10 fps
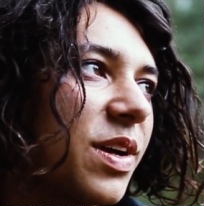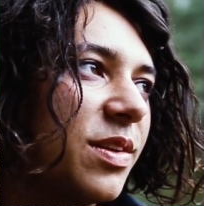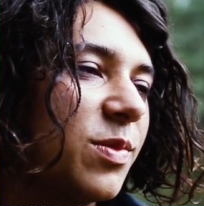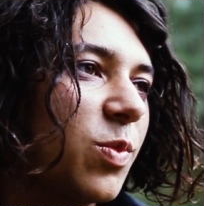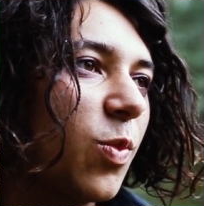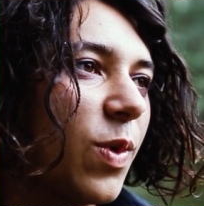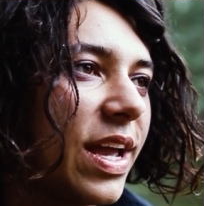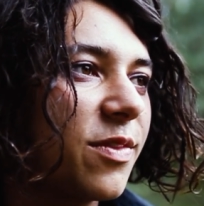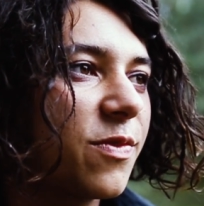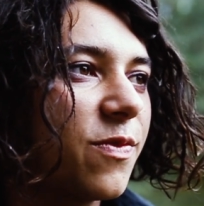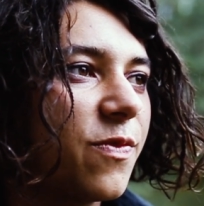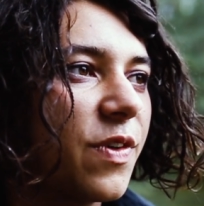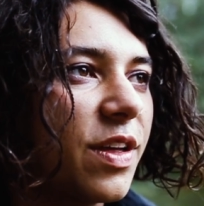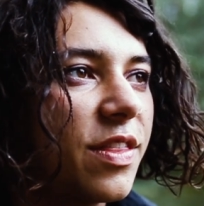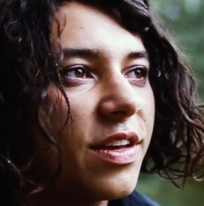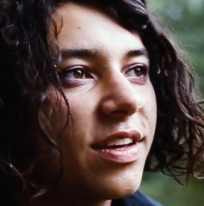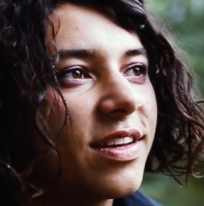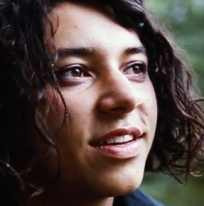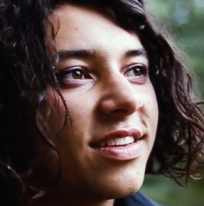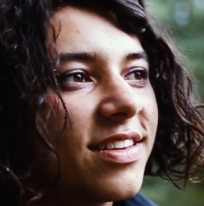and wait for the